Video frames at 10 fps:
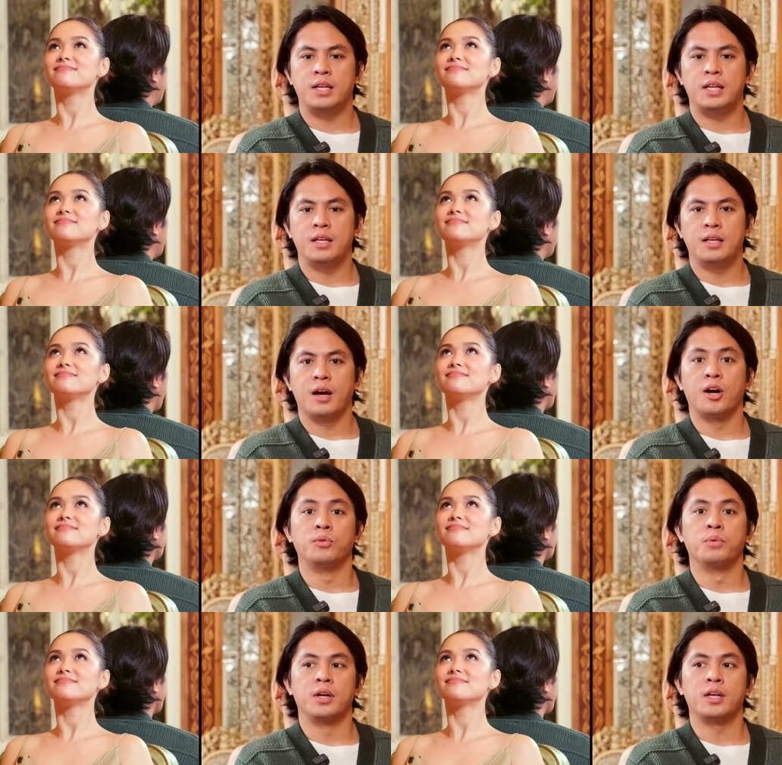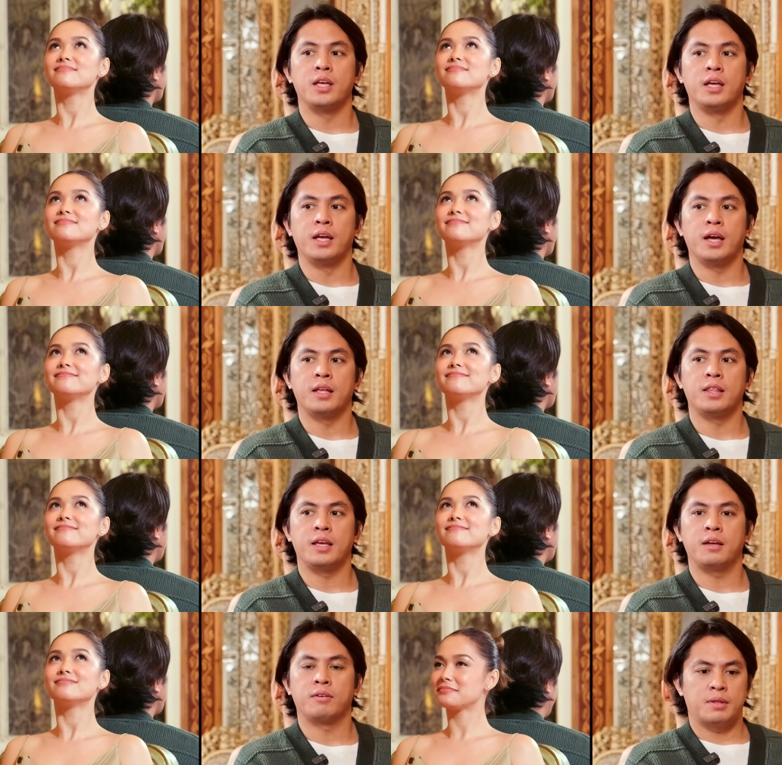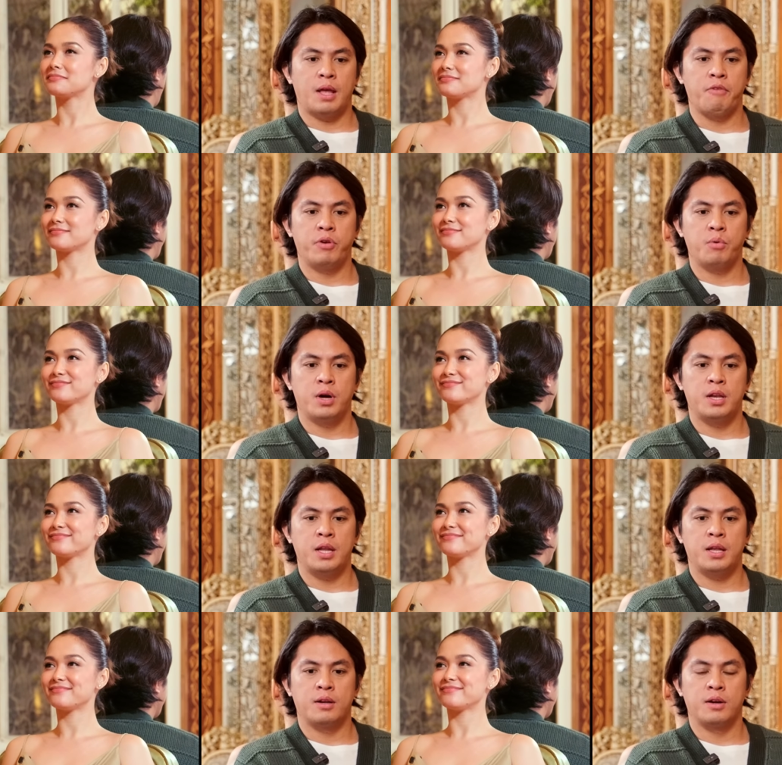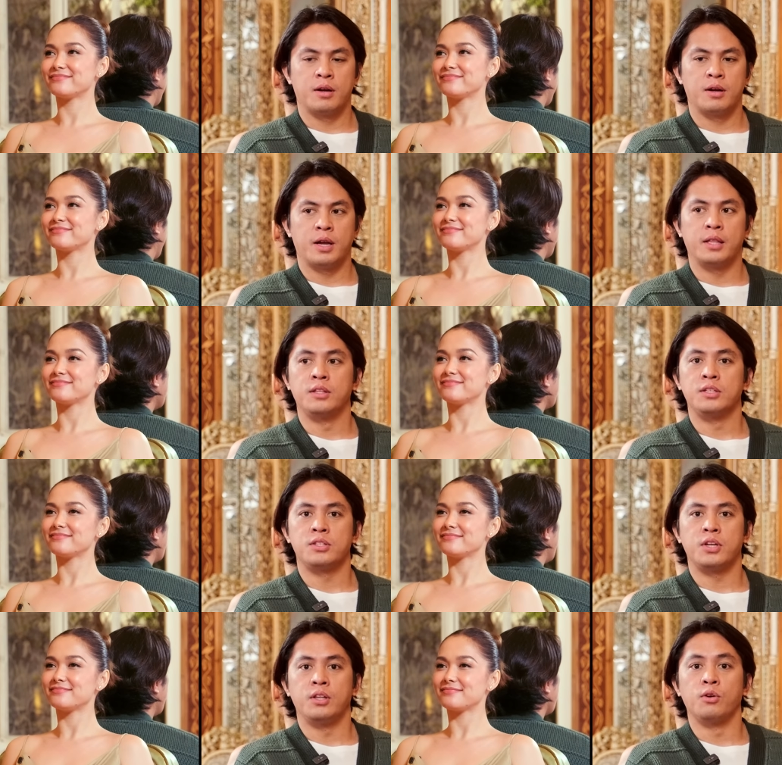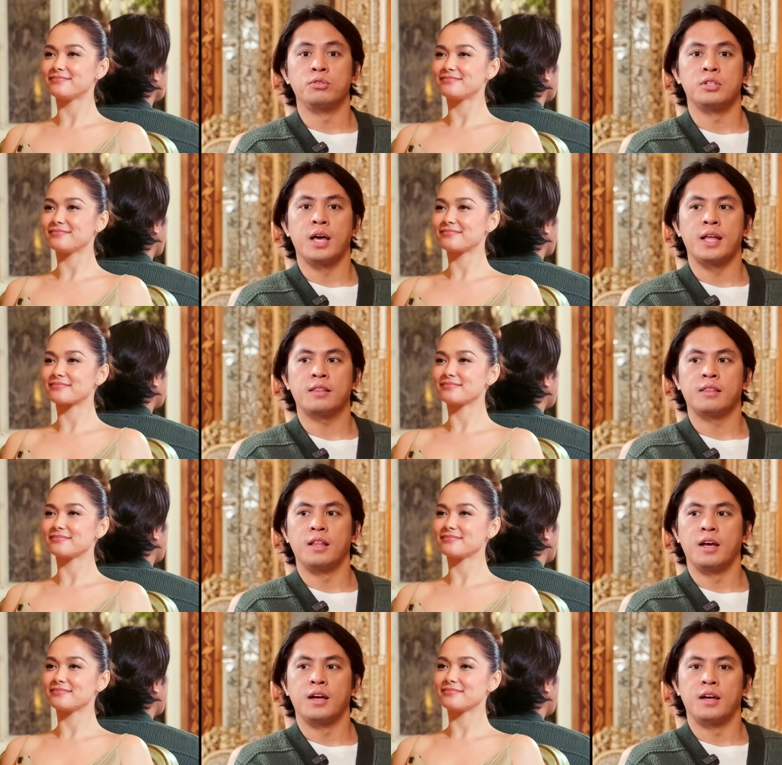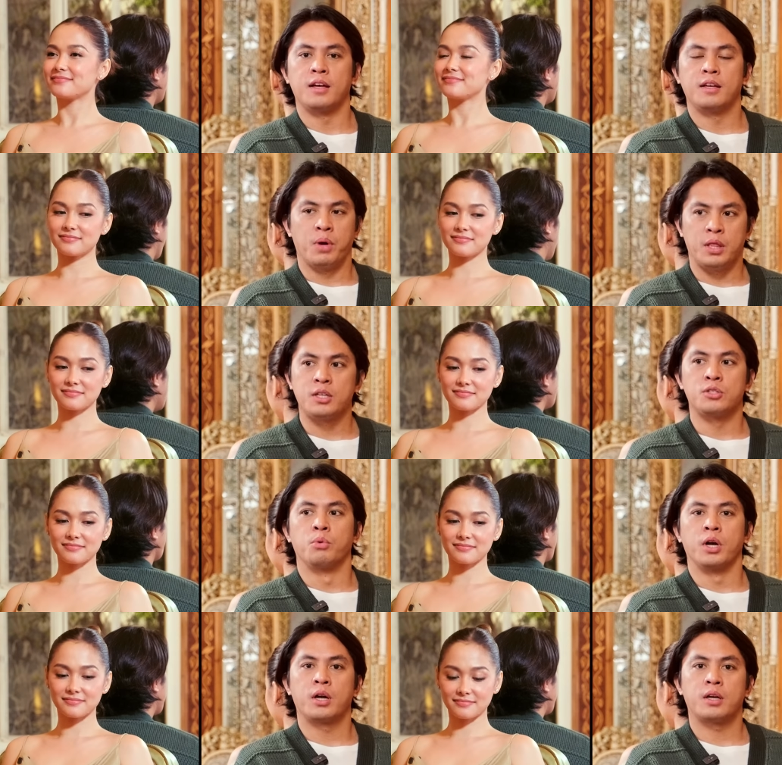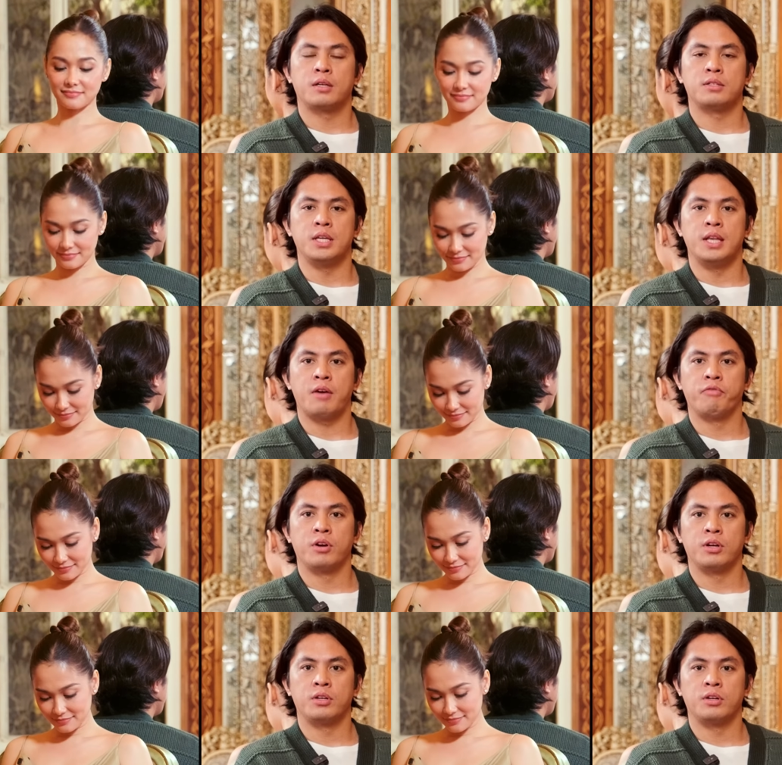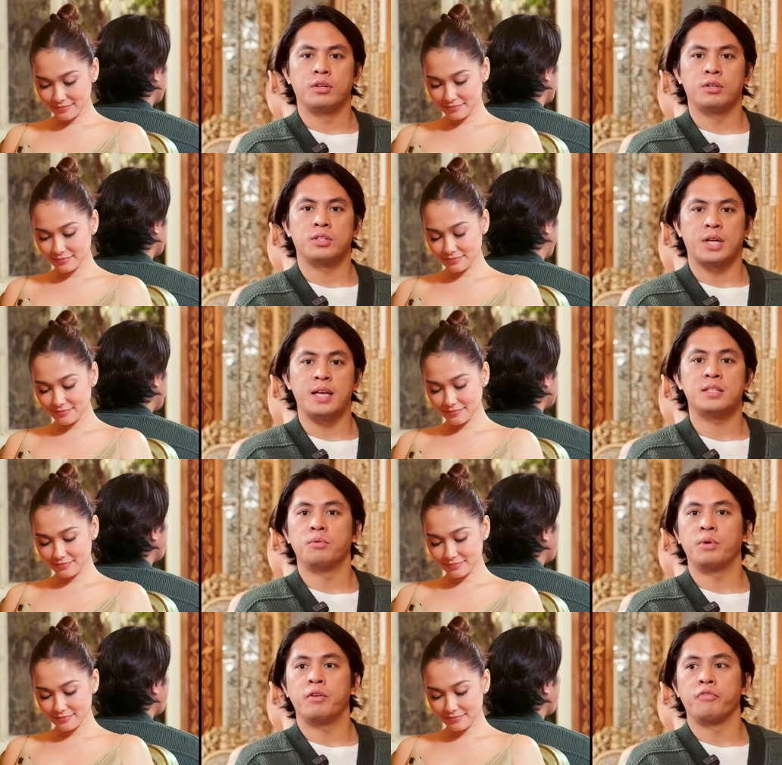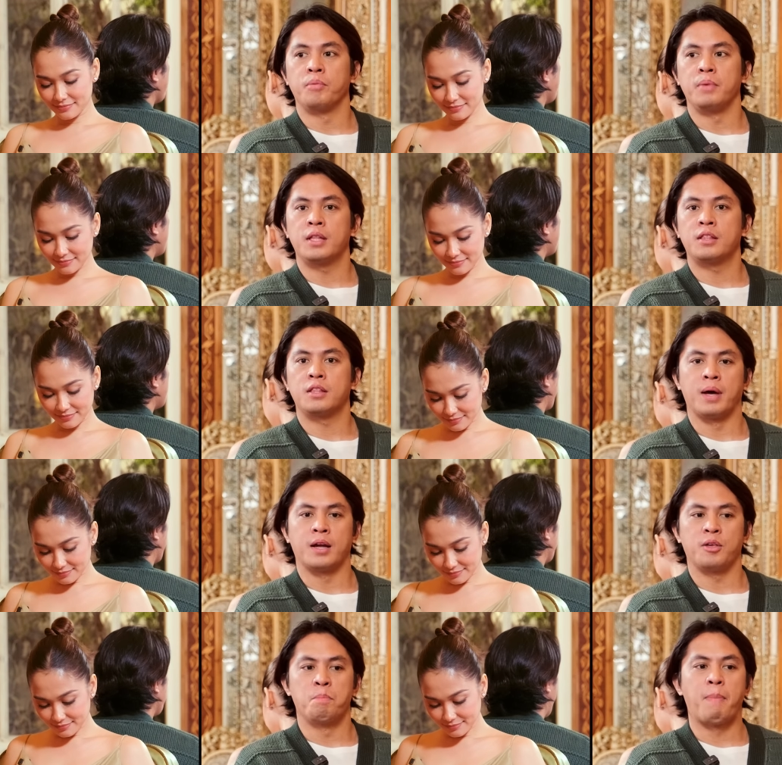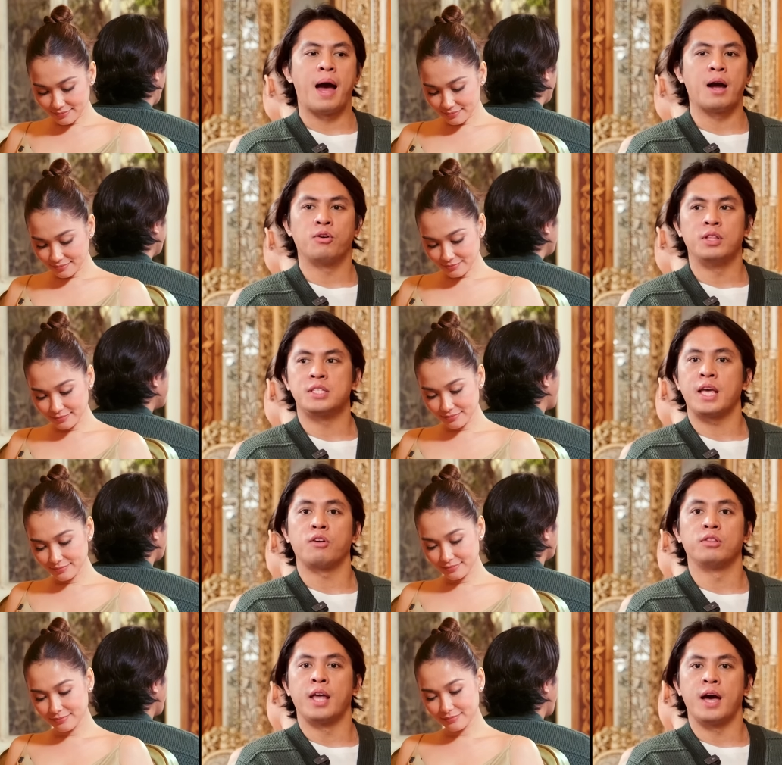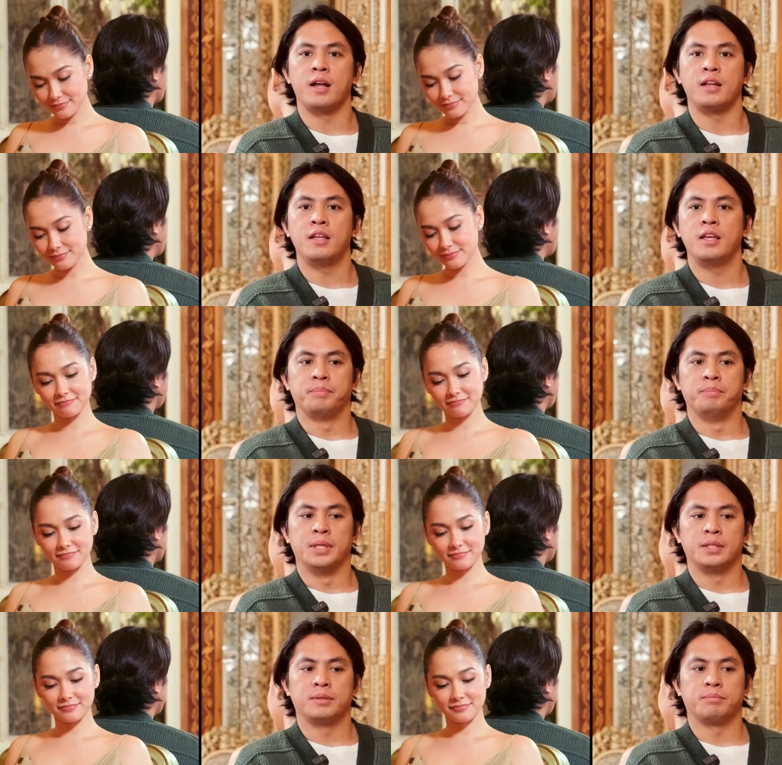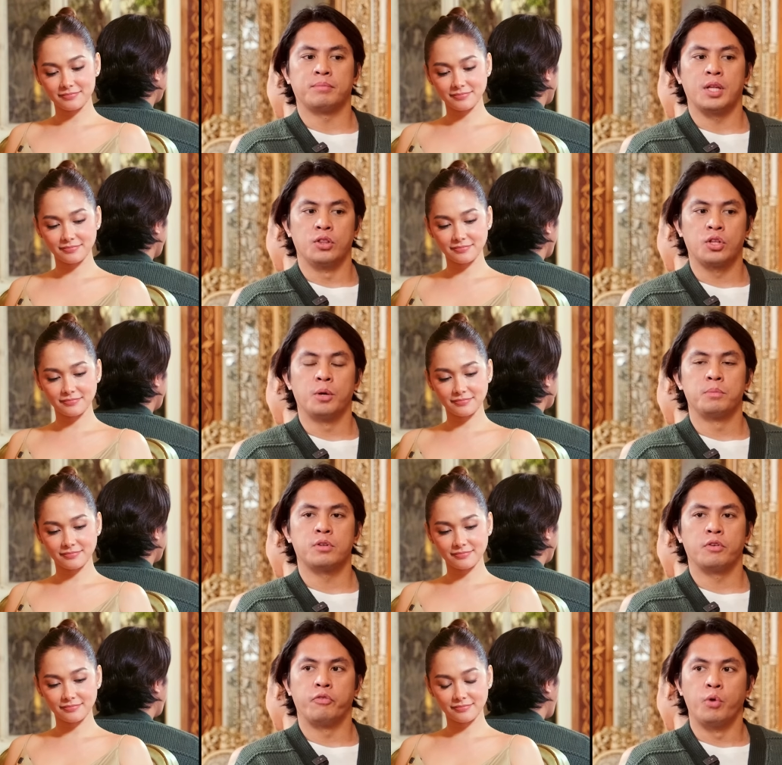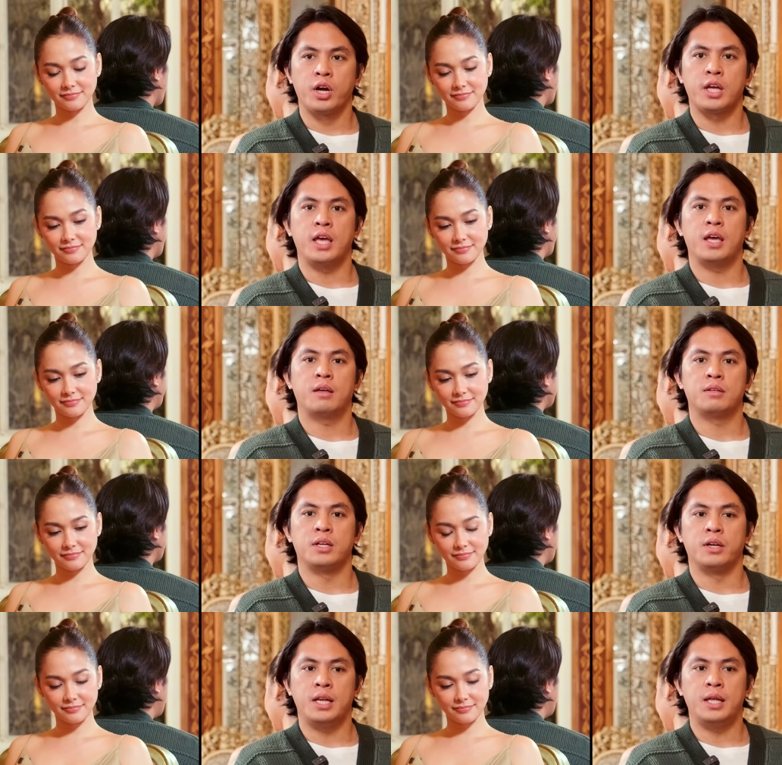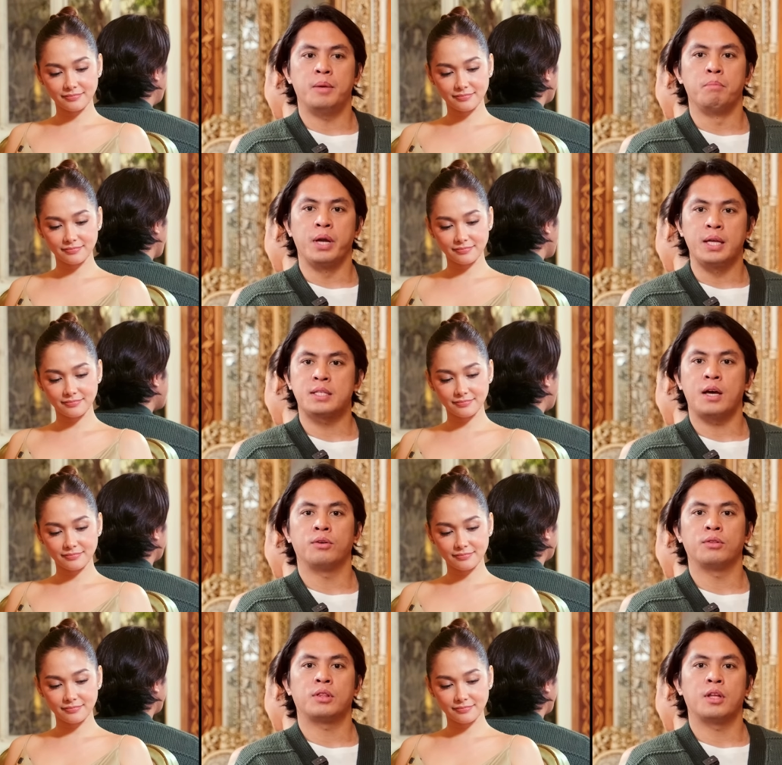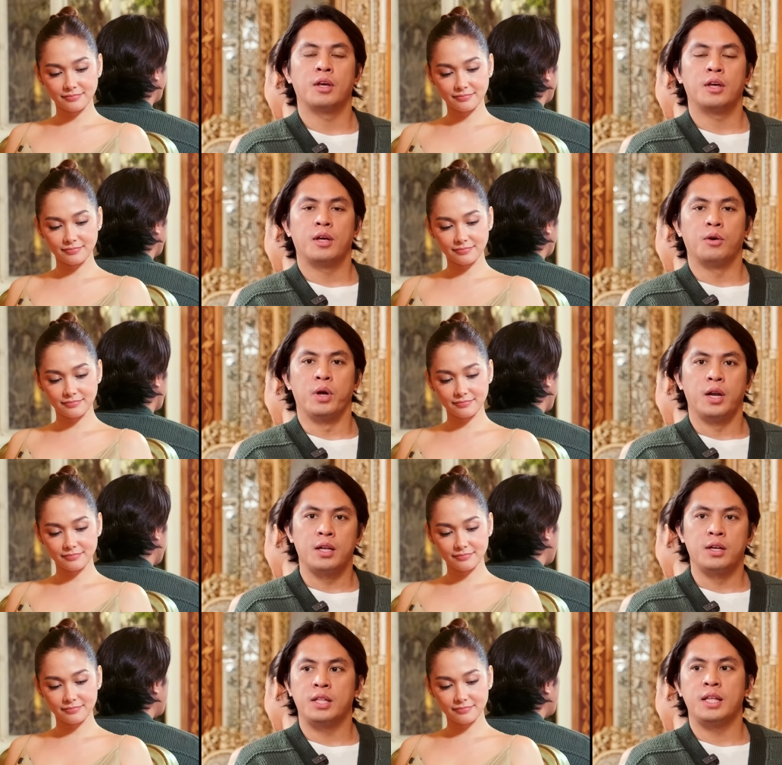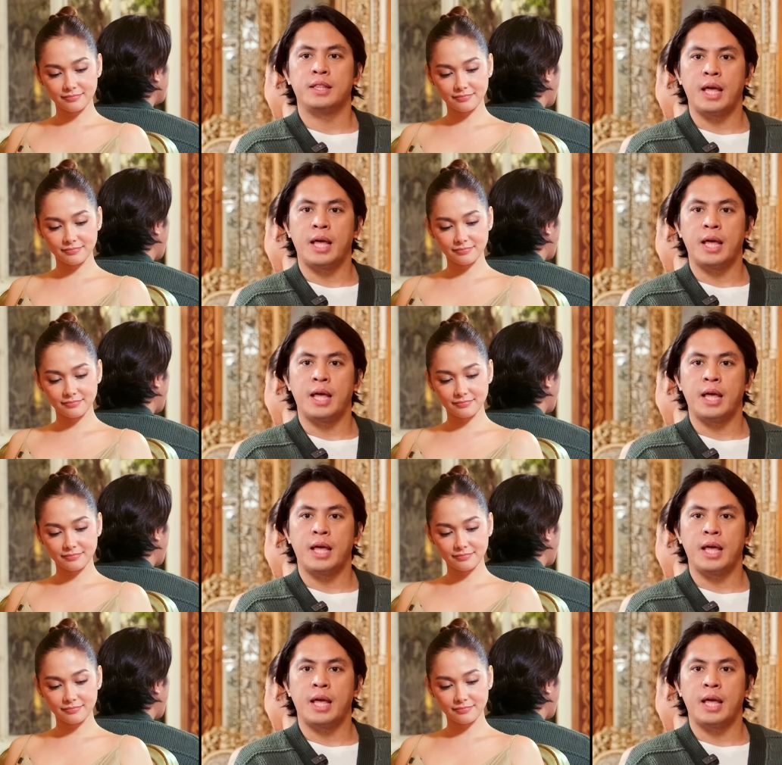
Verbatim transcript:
Speaker 1: really hardworking. I think everyone in her industry knows that na when there's work, she never shies away from it. Parang yung pagod is secondary. But in terms of working, she really brings out 110%.